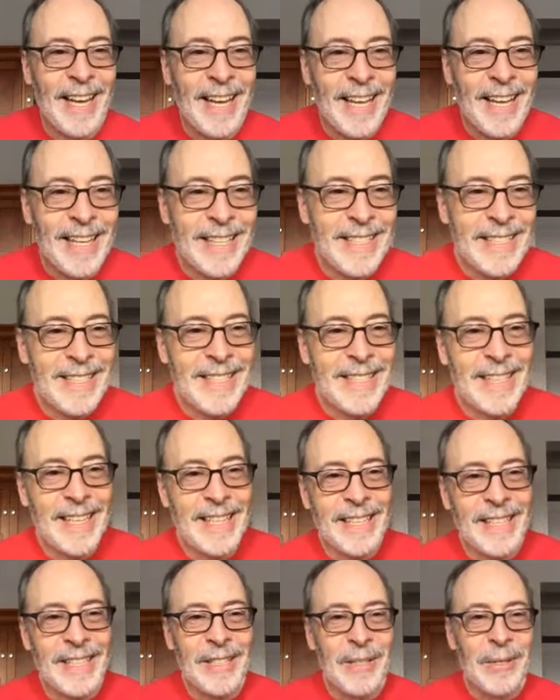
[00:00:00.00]
and
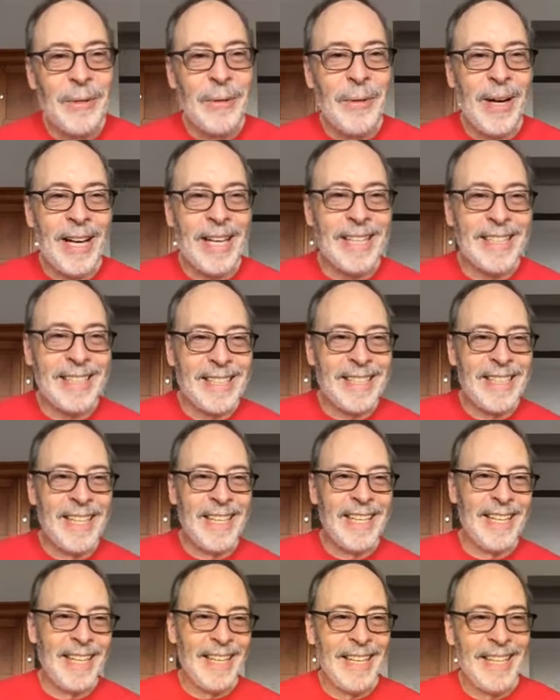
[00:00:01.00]
uh, who else?
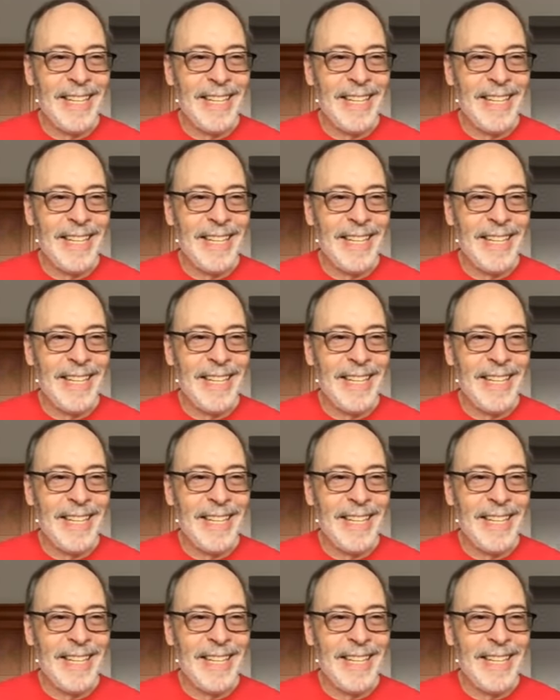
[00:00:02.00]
